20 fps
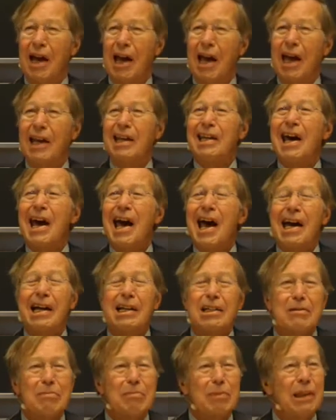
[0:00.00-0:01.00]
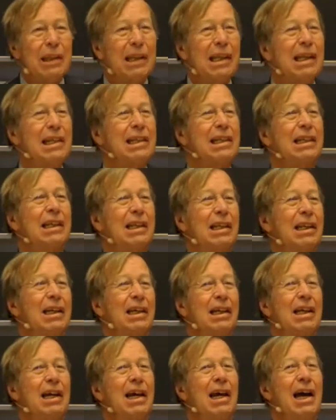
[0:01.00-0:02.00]
and act
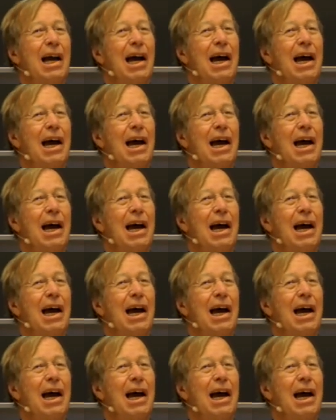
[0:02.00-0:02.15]
politically,